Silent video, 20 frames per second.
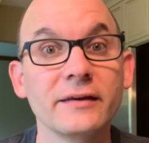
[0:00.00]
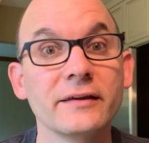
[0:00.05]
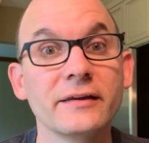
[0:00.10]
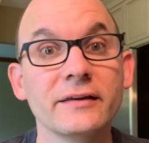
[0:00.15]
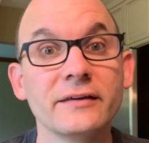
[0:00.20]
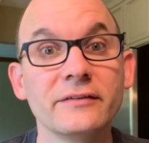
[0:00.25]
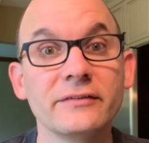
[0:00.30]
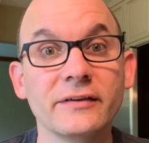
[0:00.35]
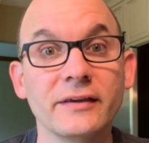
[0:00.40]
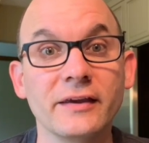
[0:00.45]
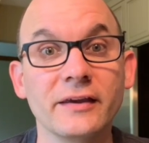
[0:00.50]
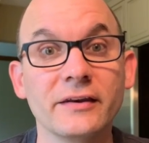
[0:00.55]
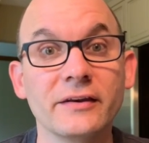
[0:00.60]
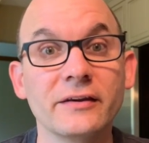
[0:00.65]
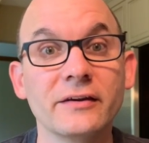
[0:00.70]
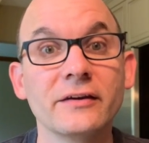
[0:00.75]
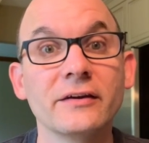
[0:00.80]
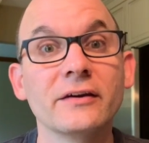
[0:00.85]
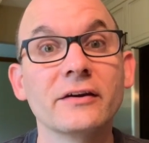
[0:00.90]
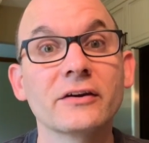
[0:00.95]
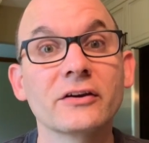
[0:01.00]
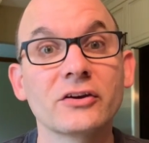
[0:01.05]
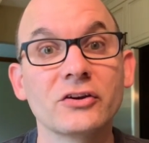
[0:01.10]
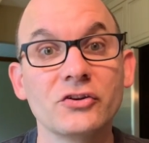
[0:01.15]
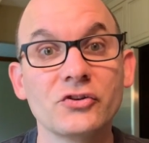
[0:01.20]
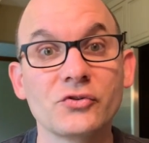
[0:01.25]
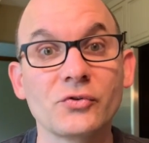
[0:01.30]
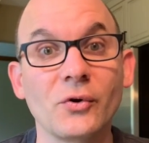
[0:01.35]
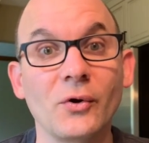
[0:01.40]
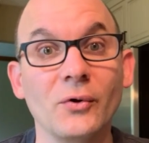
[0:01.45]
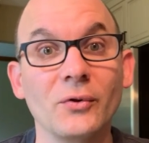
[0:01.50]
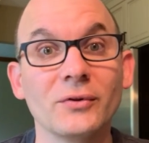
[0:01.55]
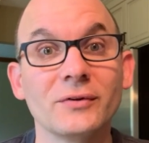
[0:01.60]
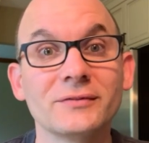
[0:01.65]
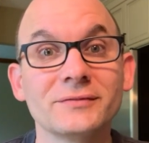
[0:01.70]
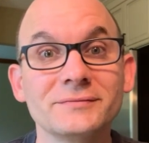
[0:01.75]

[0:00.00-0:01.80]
is in control.